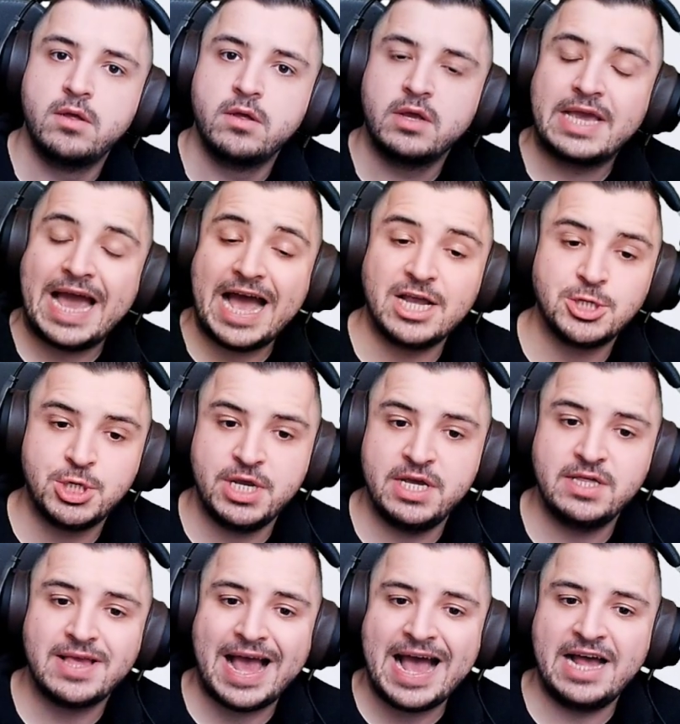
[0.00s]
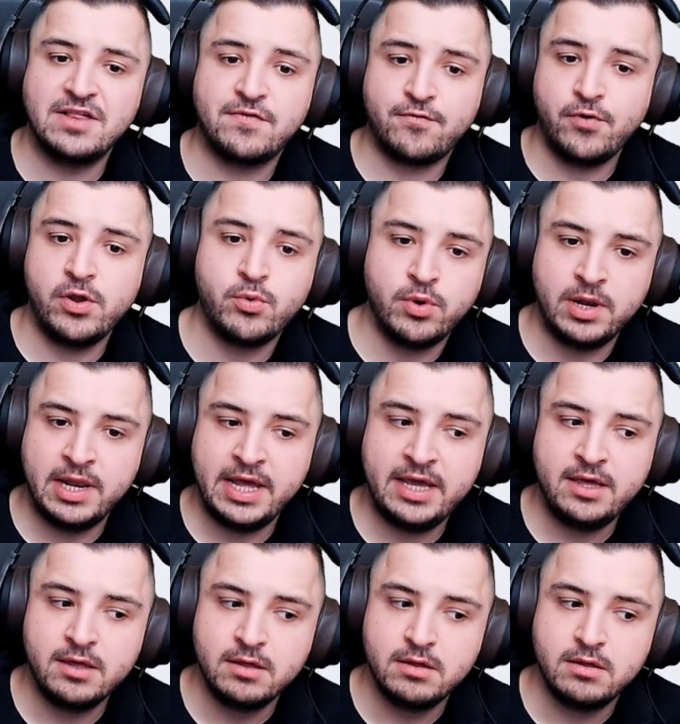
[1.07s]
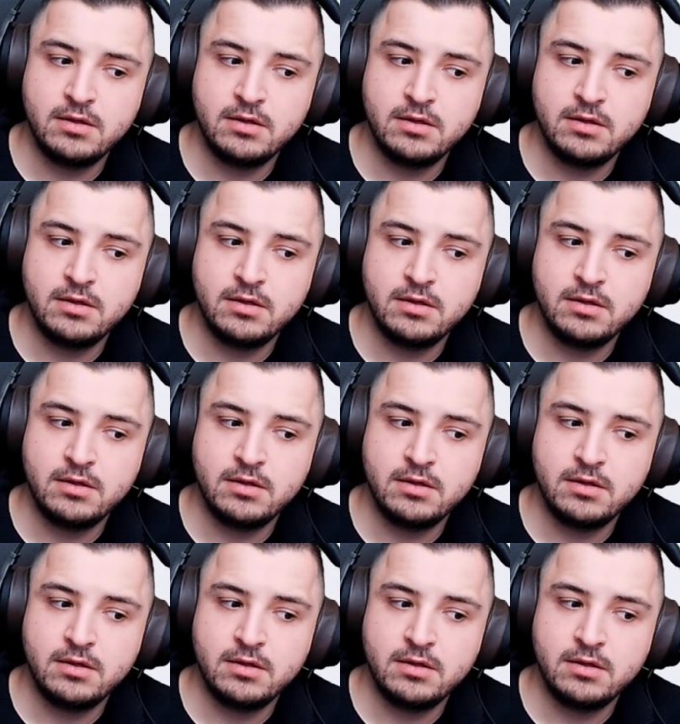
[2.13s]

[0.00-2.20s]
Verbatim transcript: caches as frequently,